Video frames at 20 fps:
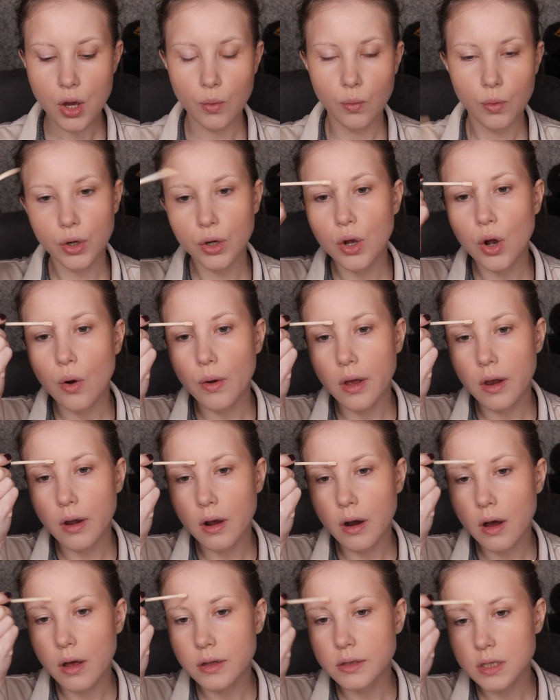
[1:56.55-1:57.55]
We're going
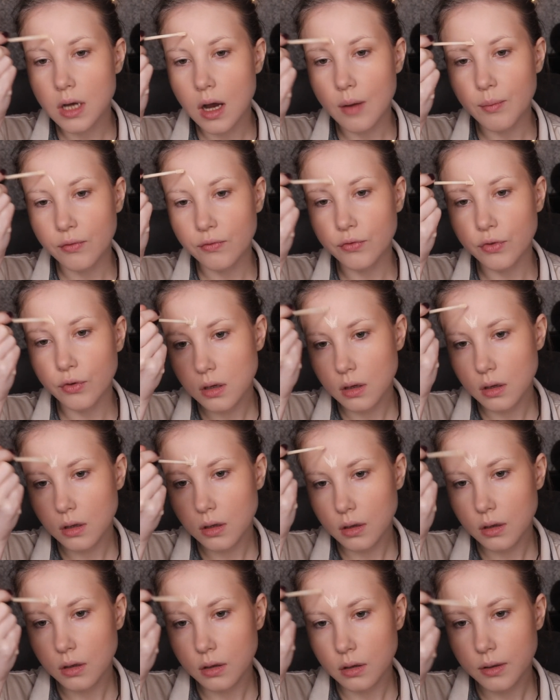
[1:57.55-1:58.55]
on top of the
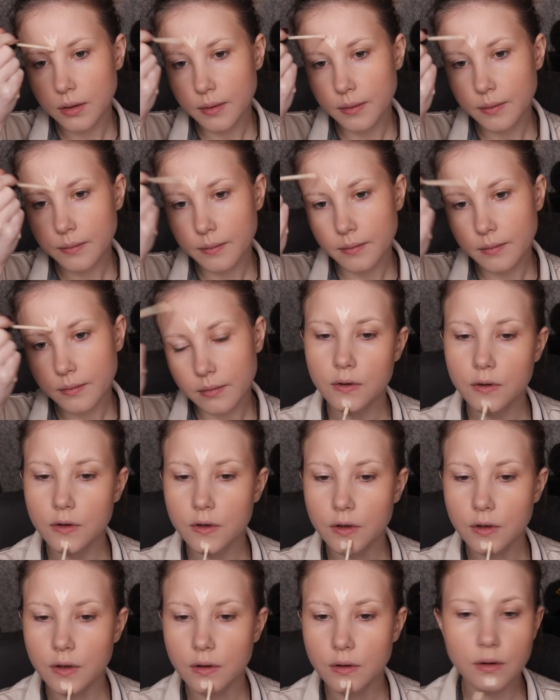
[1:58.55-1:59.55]
forehead,
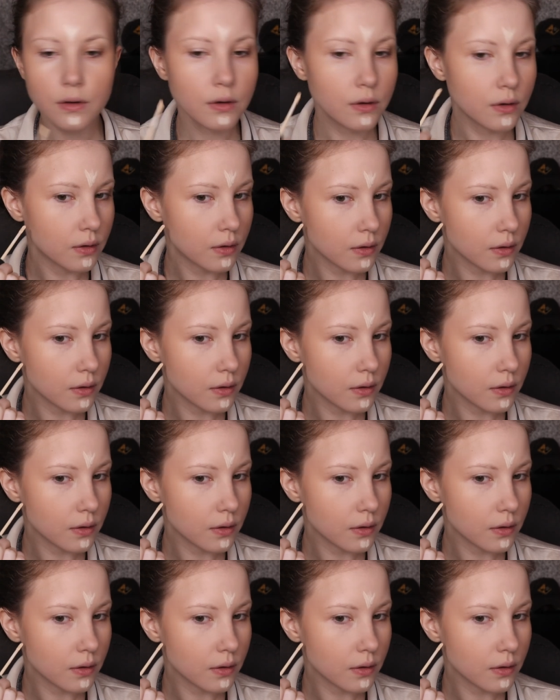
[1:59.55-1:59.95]
chin.